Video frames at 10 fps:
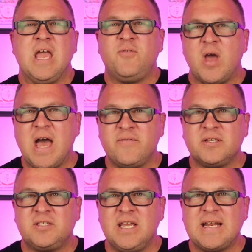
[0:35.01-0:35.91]
If you
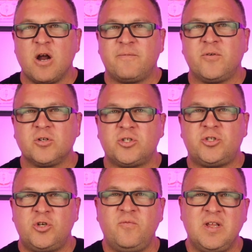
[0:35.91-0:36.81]
haven't seen our
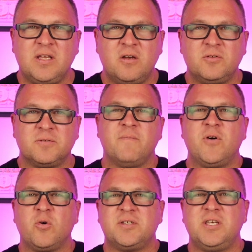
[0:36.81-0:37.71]
first two videos
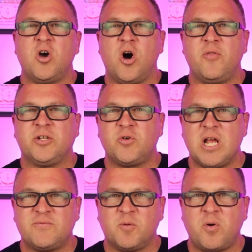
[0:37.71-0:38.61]
focusing on the
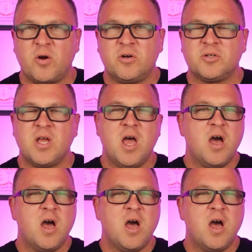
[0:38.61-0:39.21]
transfer partners